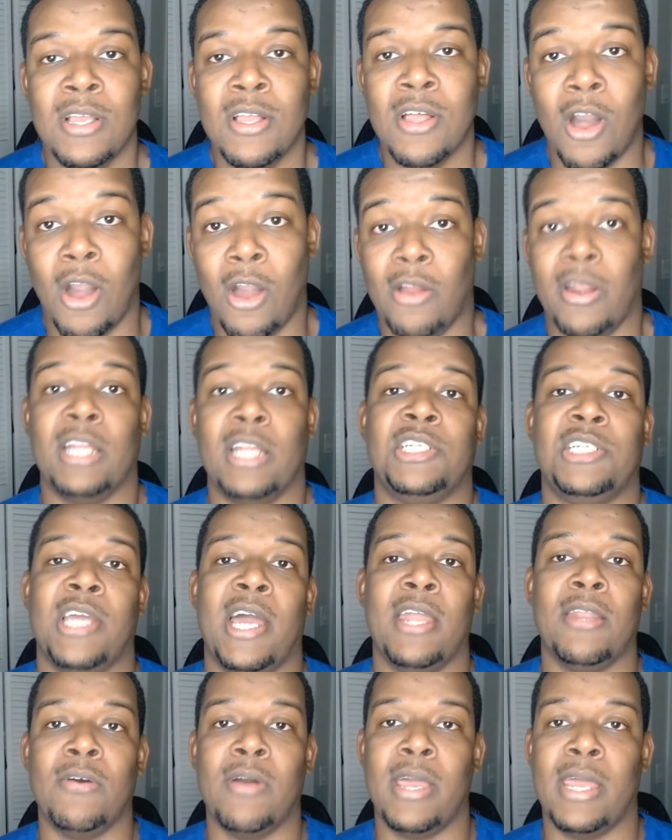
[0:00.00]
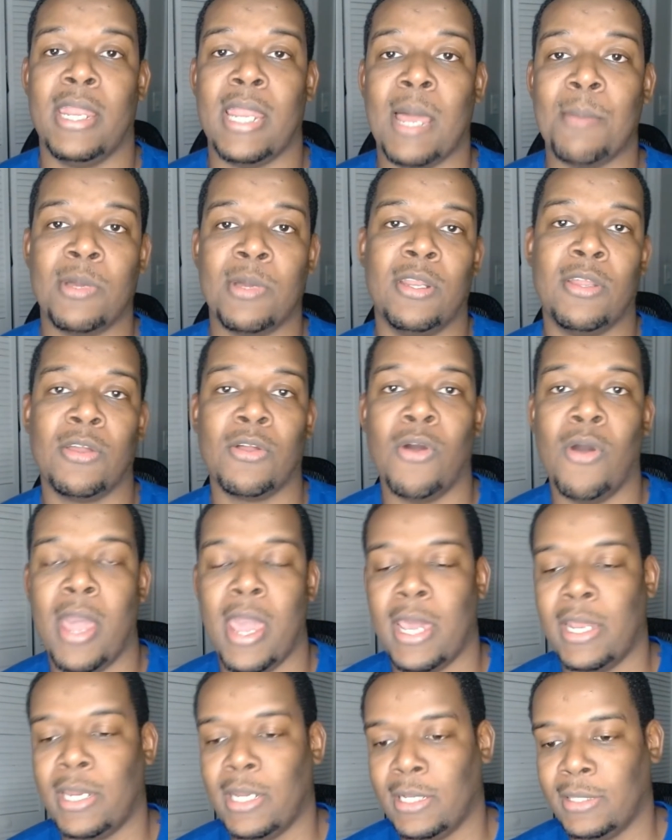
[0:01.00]
on our channel, and I'm gonna go
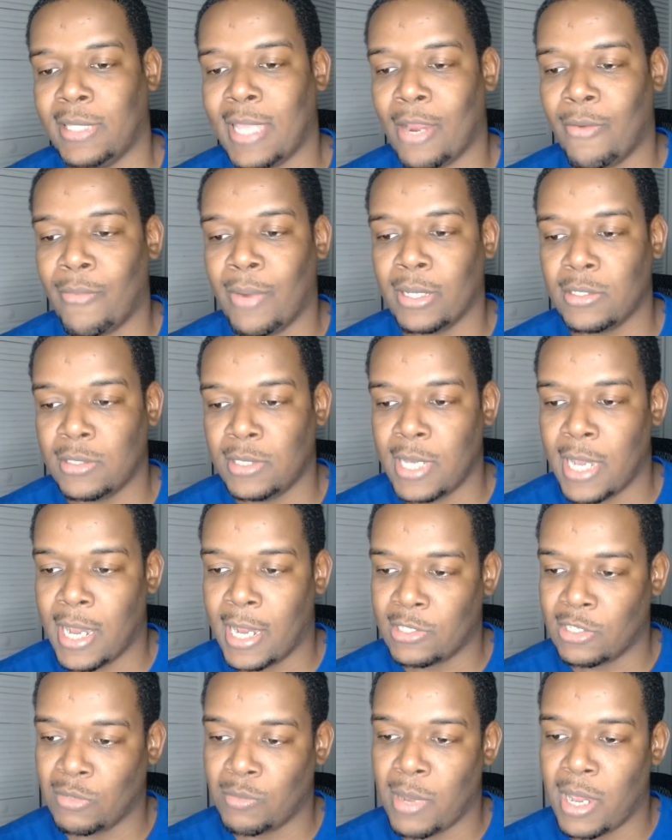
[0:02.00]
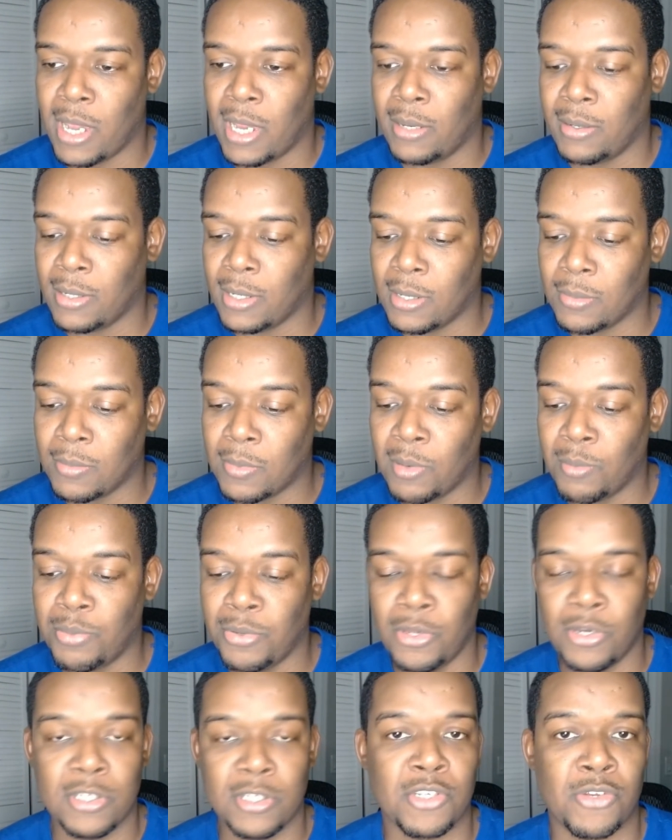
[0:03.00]
ahead and direct you guys on my
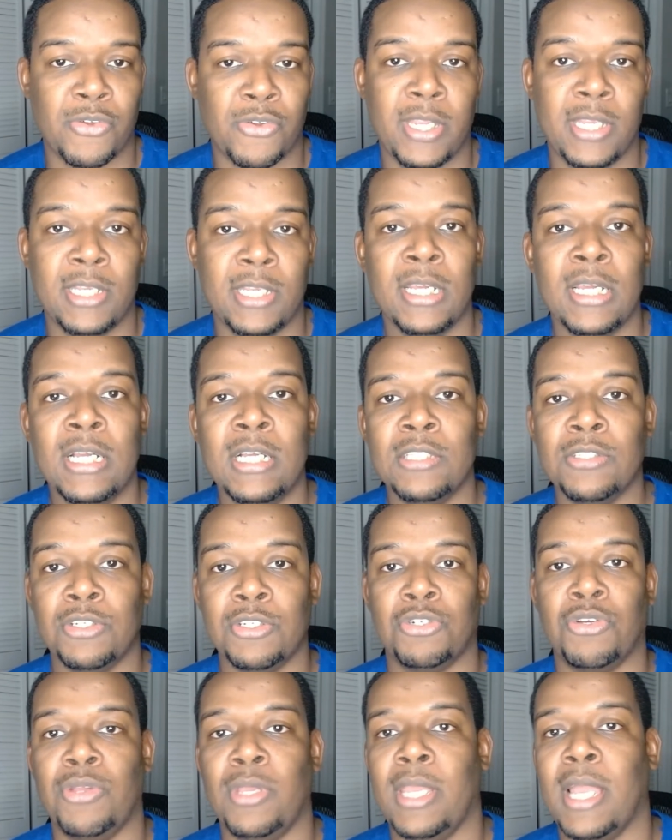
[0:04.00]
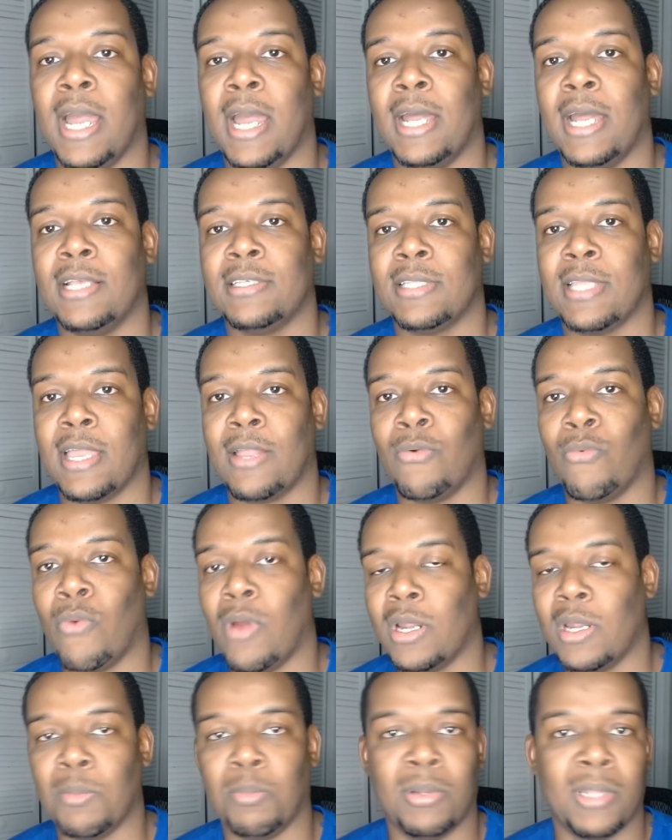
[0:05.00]
computer screen to show you guys like
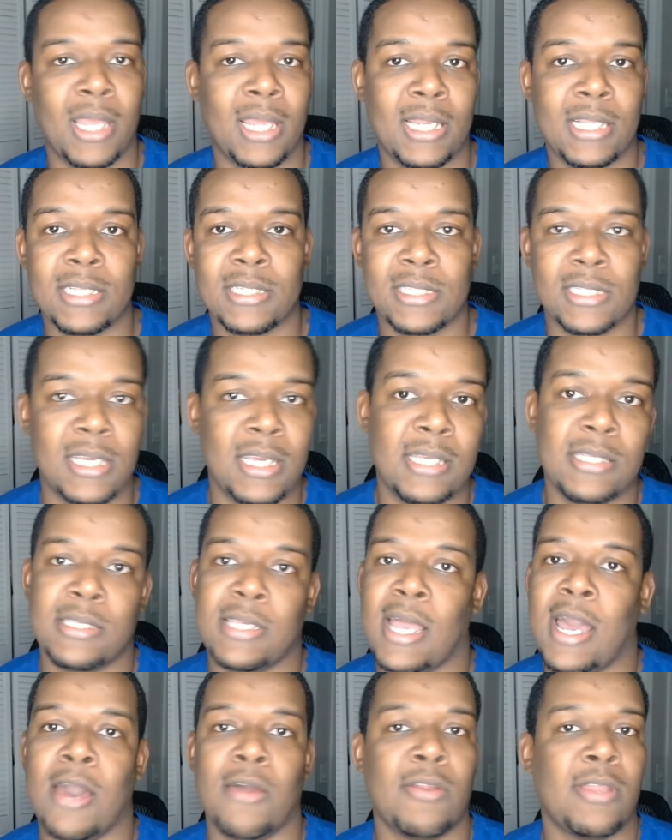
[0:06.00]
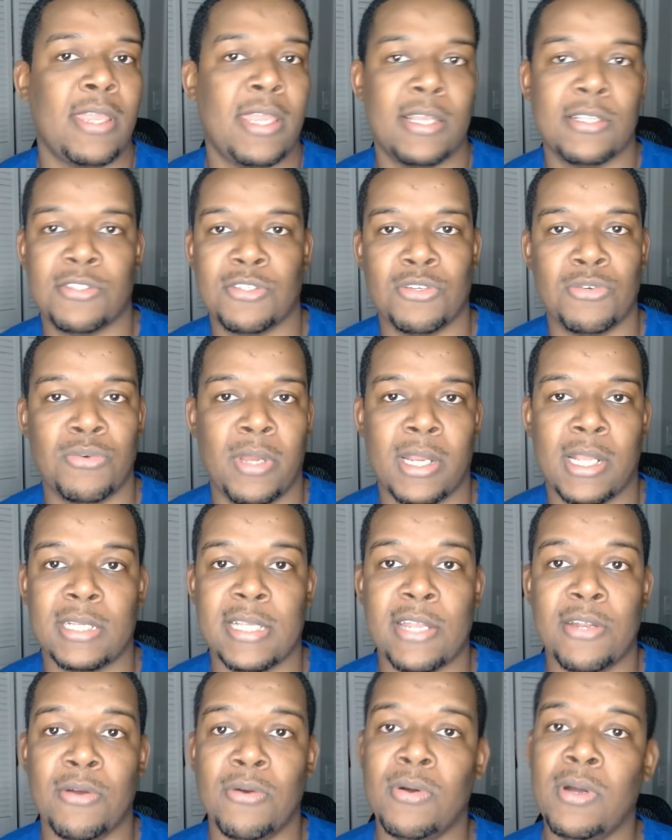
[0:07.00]
where the playlist is and how to get to it, because
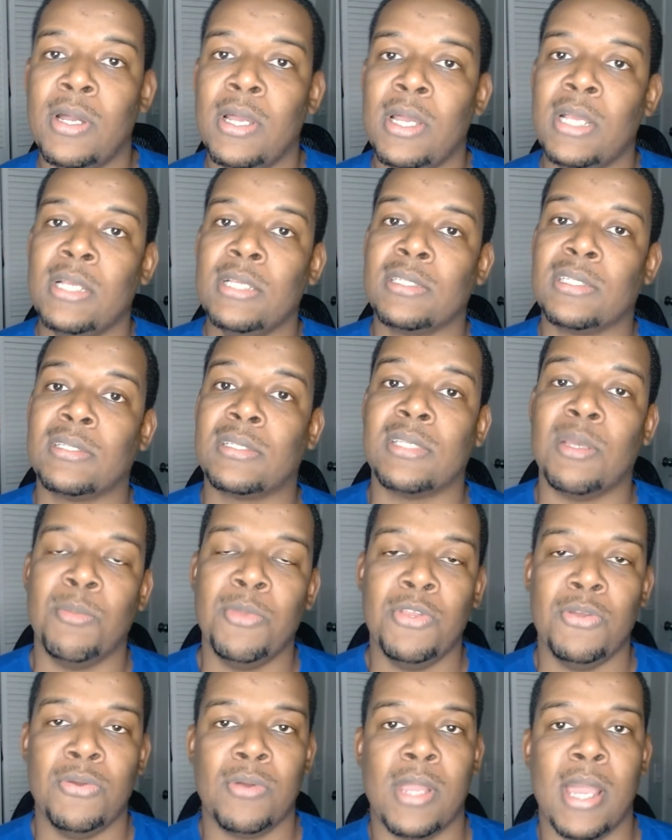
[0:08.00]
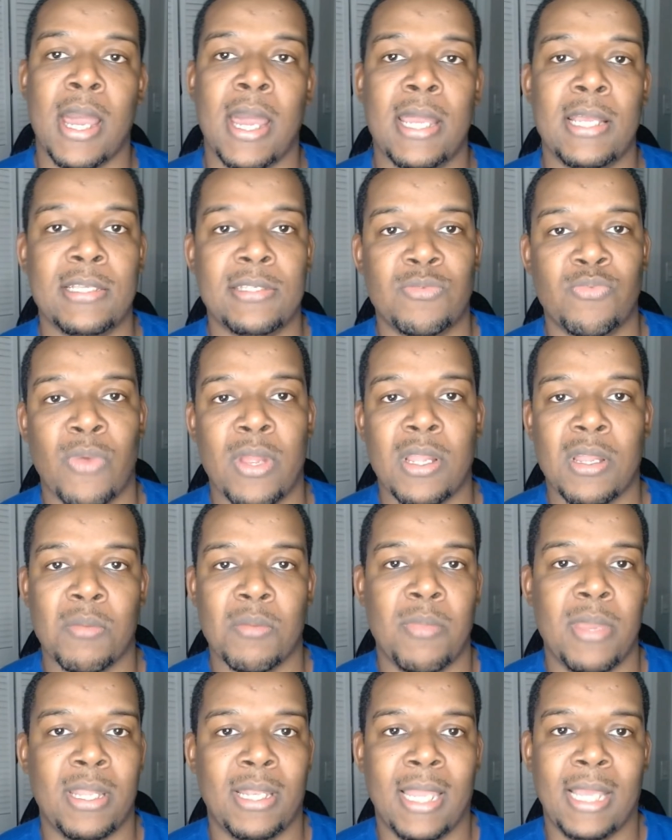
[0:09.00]
I know some of you guys
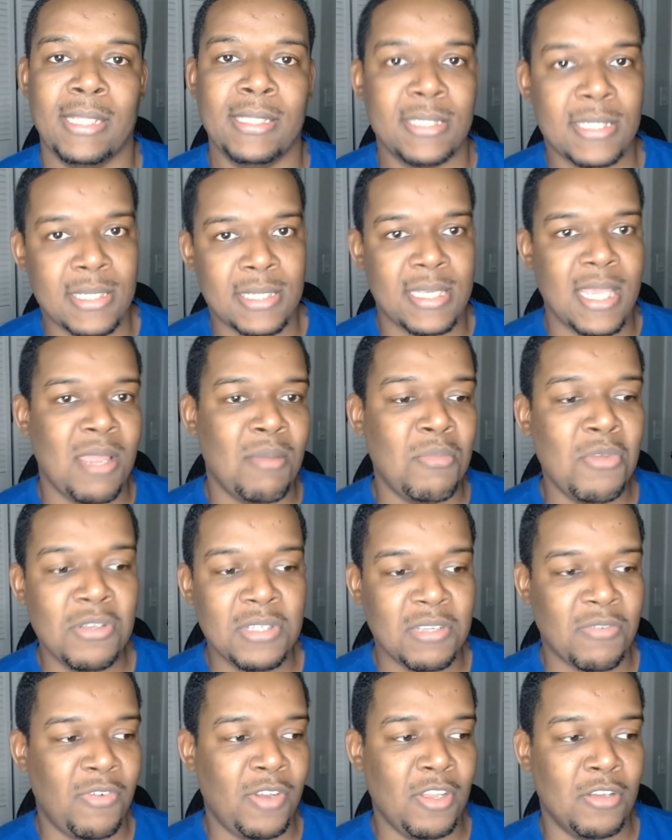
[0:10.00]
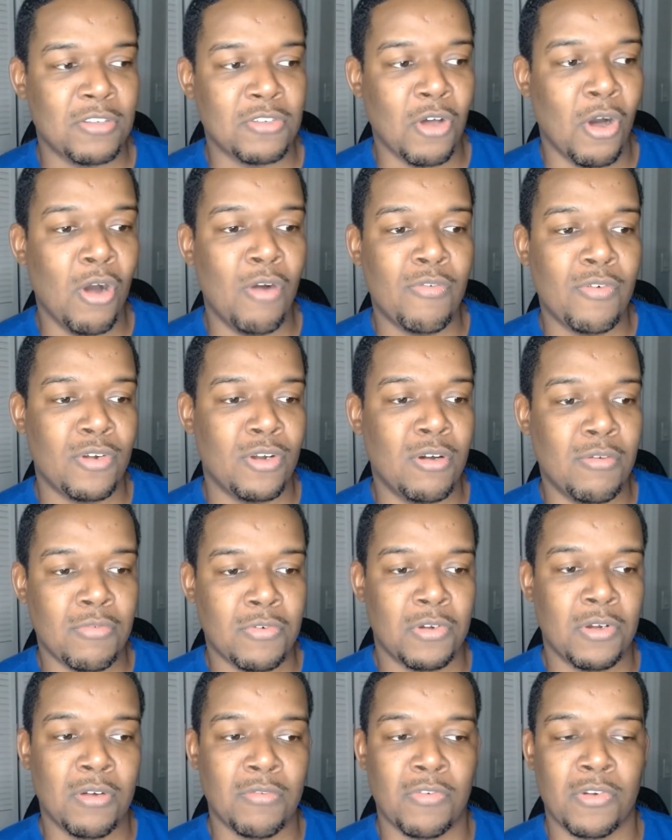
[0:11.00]
recommend like the same music videos over and over
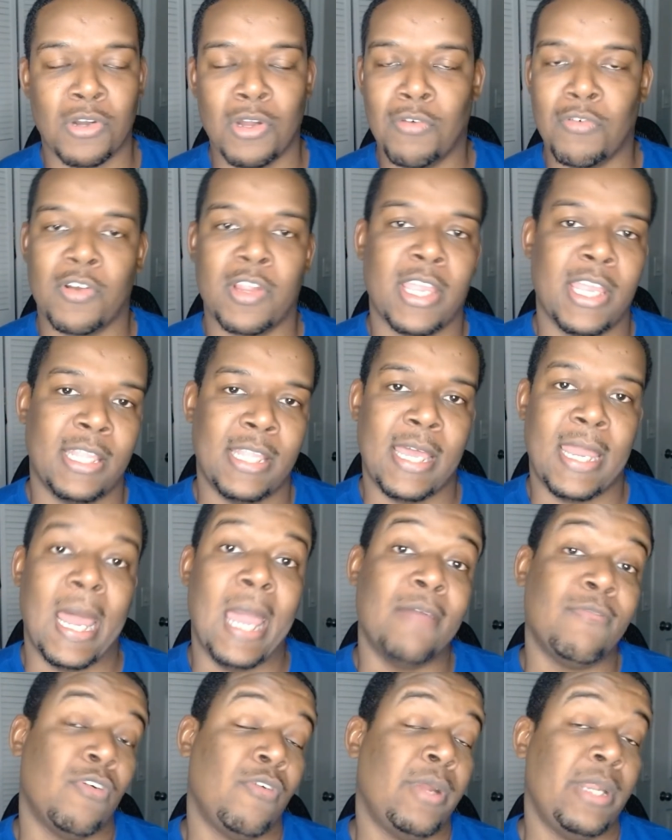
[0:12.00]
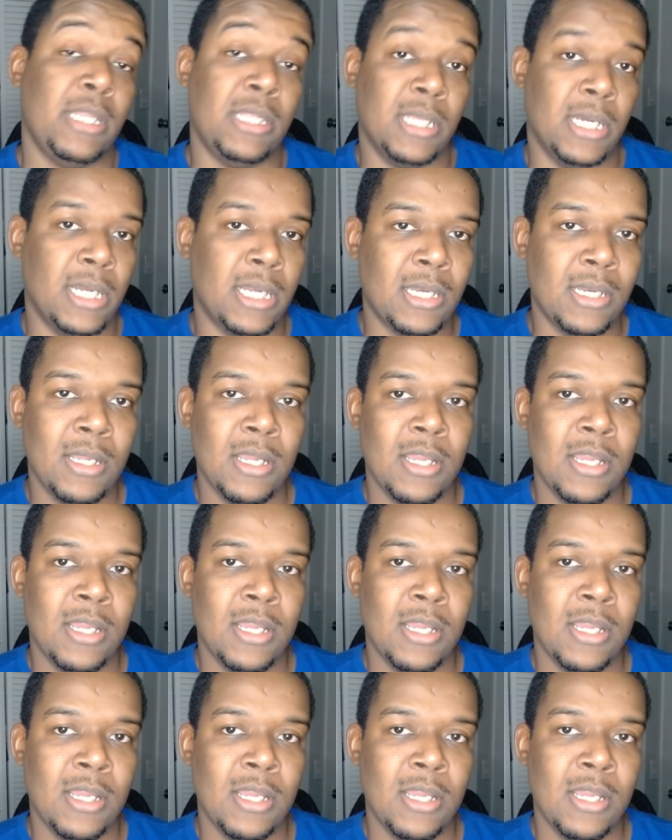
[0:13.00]
and over and over again that I've already done.